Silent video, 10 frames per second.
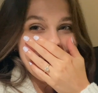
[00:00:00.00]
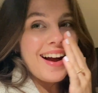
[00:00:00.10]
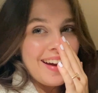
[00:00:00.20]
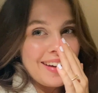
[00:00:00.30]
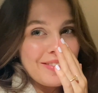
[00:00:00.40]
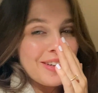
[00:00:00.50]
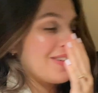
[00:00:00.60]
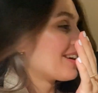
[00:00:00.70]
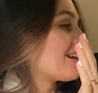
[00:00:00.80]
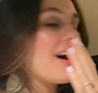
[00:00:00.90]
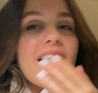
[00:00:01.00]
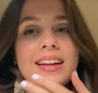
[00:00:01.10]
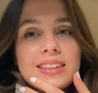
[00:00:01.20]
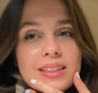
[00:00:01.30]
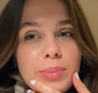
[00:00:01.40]
Hi everyone, I
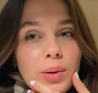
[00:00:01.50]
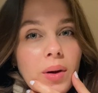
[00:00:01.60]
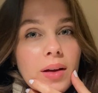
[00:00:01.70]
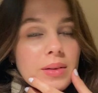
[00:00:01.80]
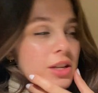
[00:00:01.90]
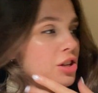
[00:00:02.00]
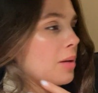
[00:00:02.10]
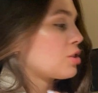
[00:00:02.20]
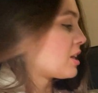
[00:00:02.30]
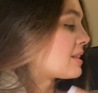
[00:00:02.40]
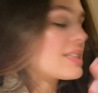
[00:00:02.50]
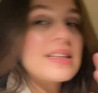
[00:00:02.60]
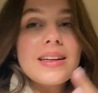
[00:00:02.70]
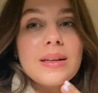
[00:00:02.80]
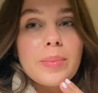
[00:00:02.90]
need to be quiet because Jamshed's
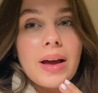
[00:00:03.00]
asleep